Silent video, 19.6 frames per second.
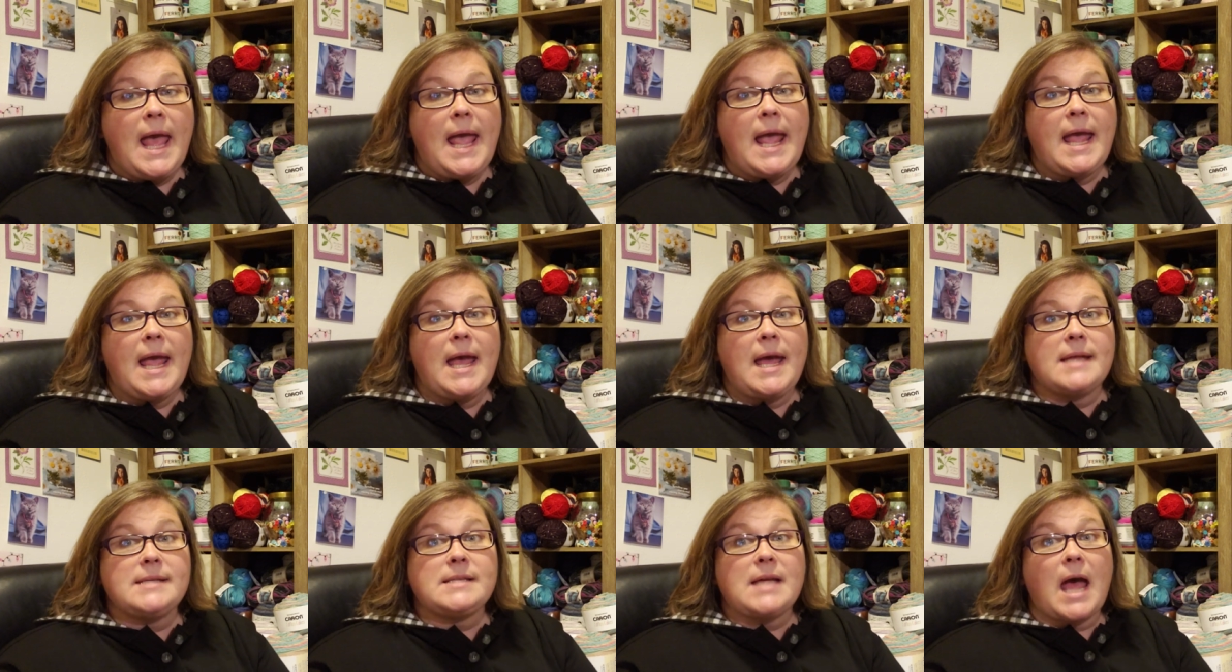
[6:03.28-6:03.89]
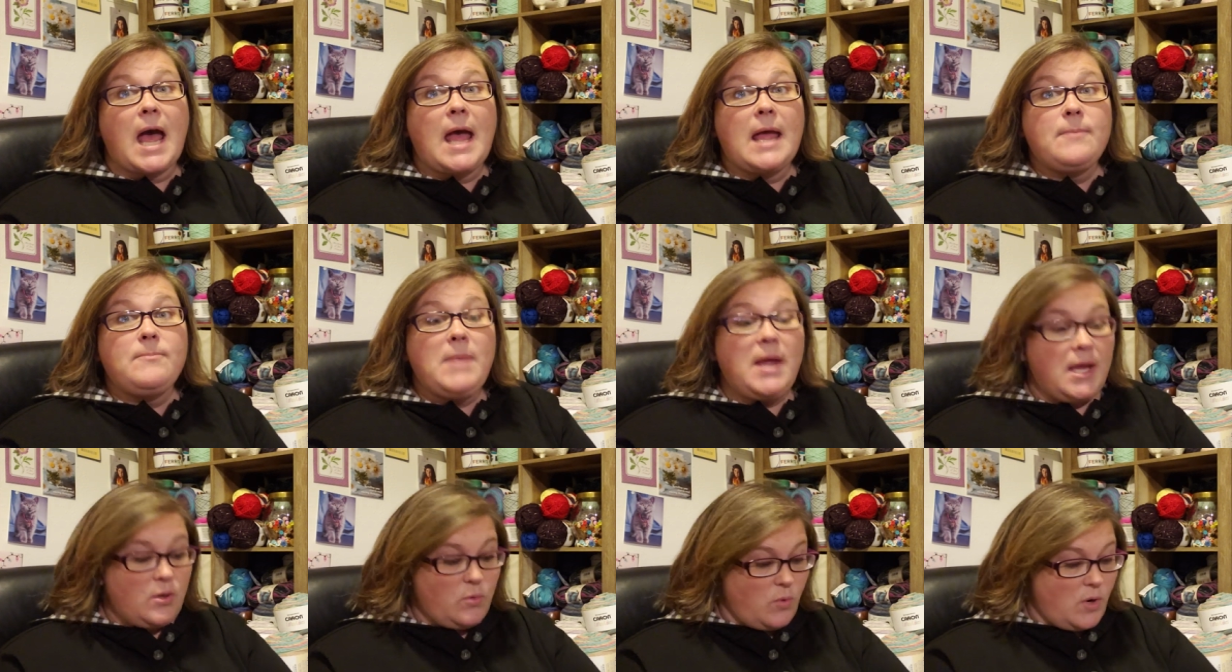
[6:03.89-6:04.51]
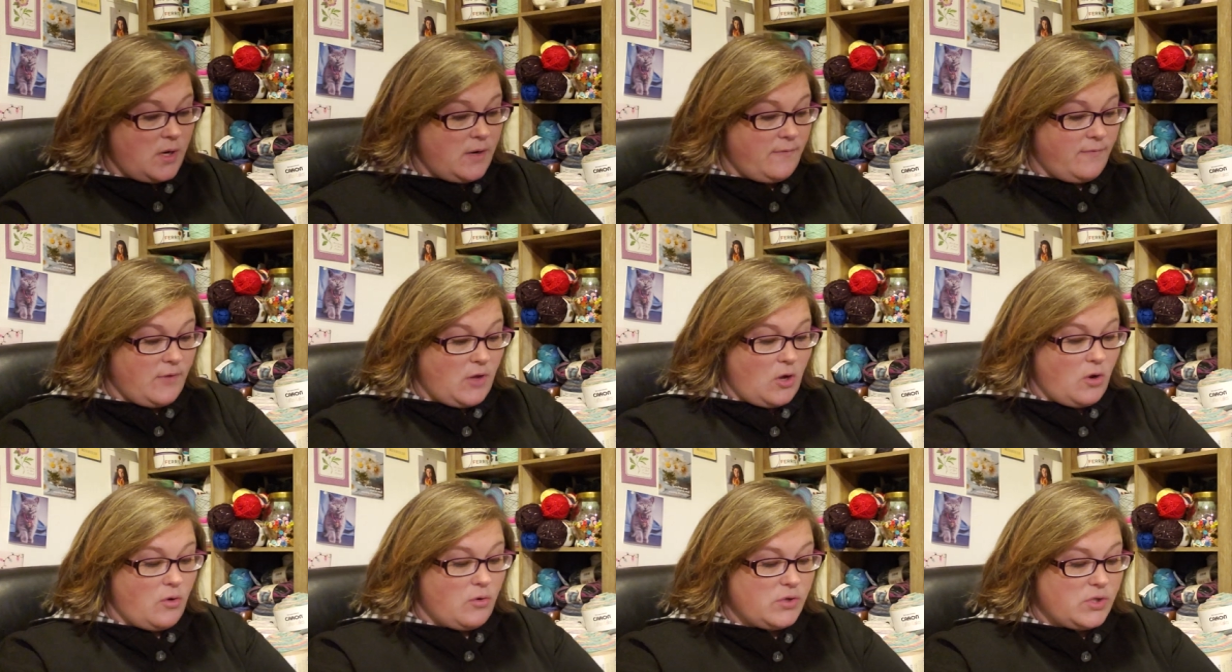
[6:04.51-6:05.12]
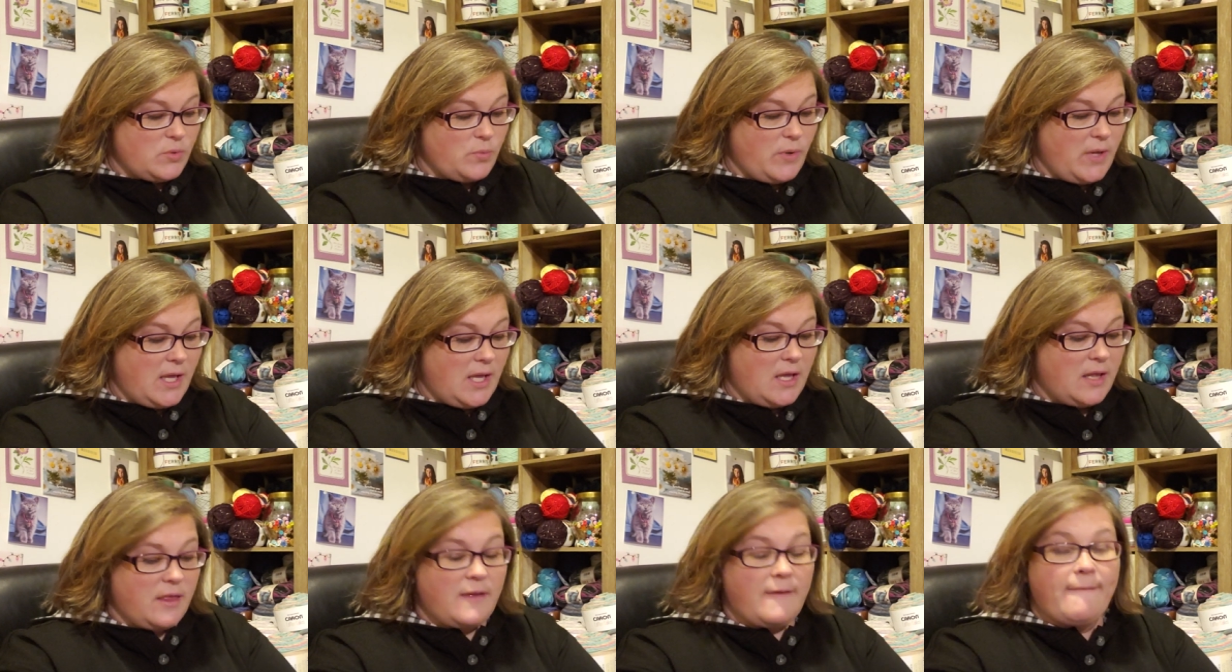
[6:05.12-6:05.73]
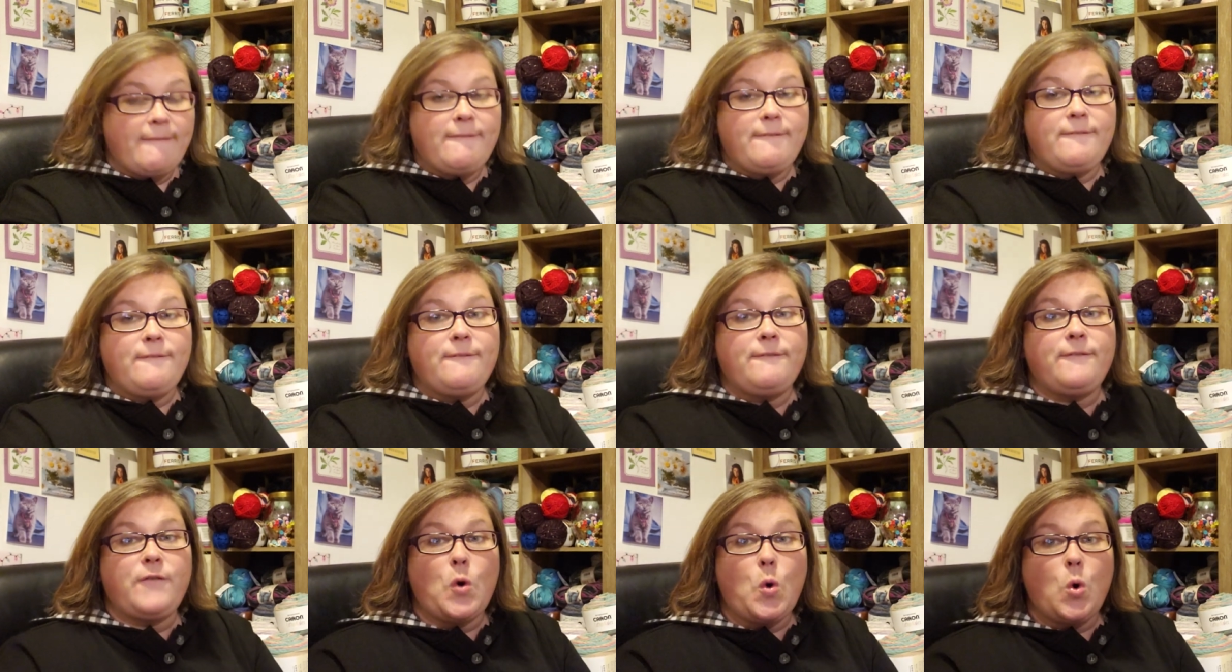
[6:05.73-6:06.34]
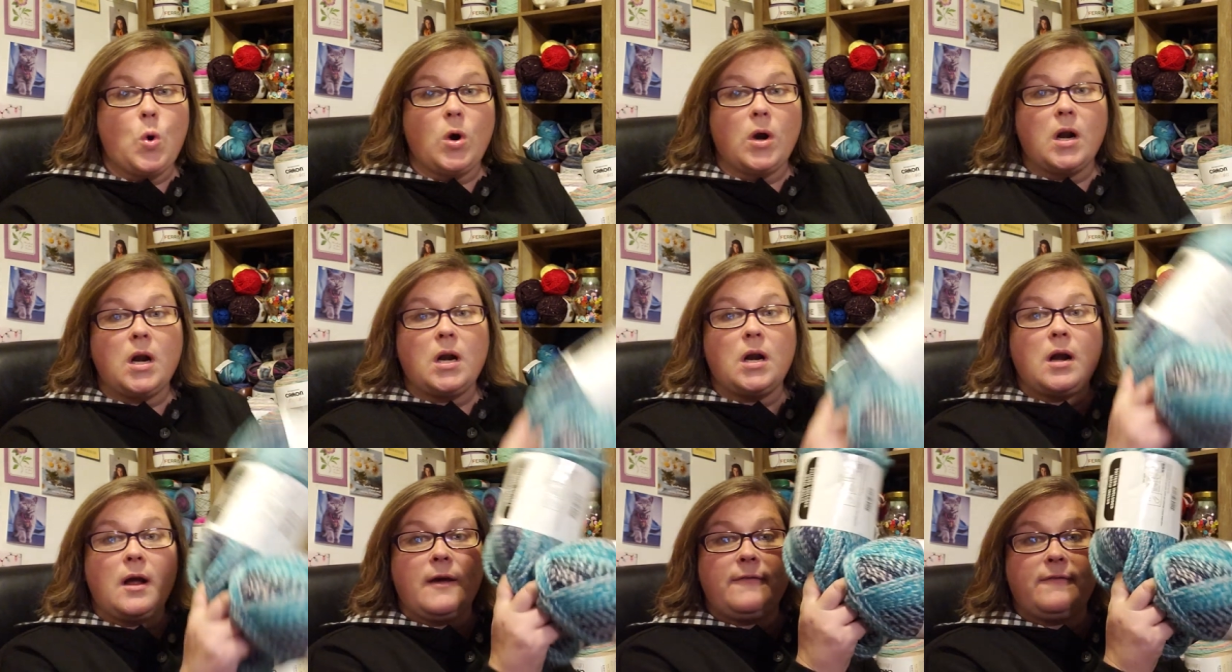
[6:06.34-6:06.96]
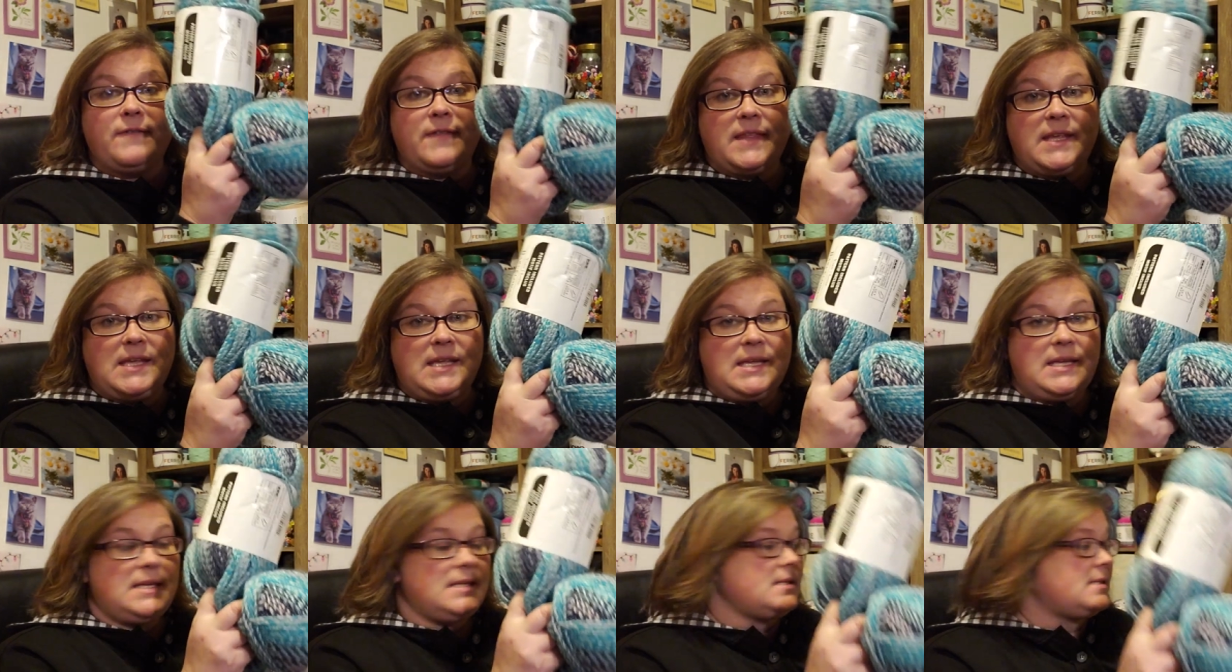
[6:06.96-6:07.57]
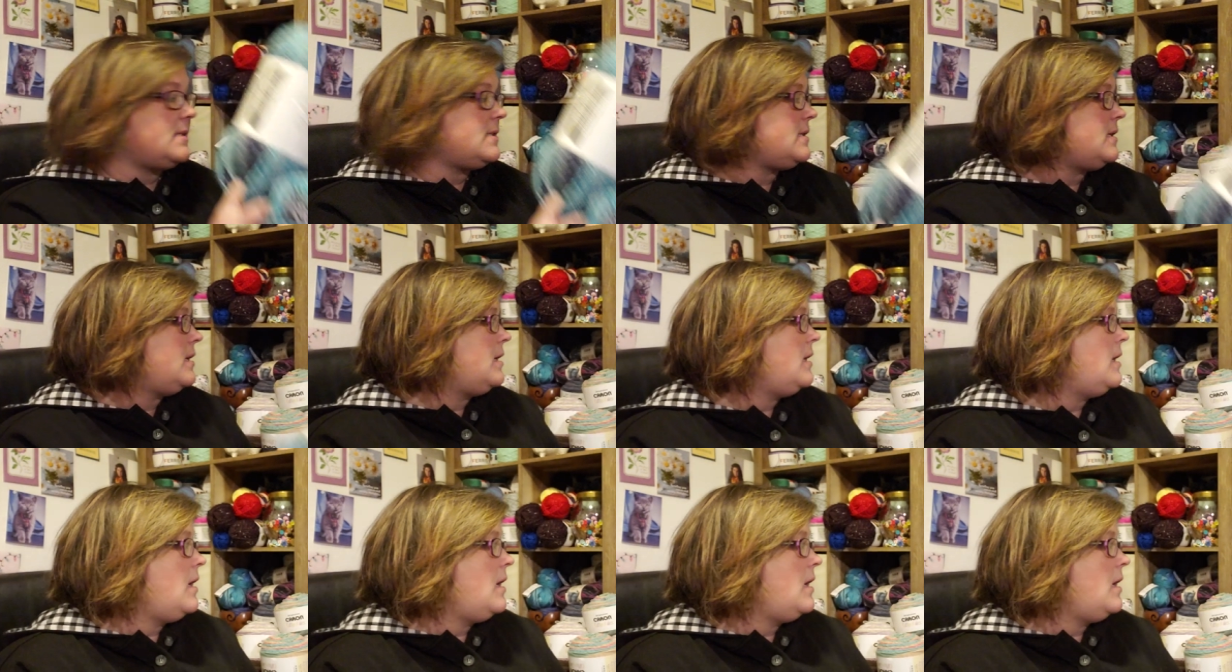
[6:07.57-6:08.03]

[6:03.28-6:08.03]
and I made one of those with four of these.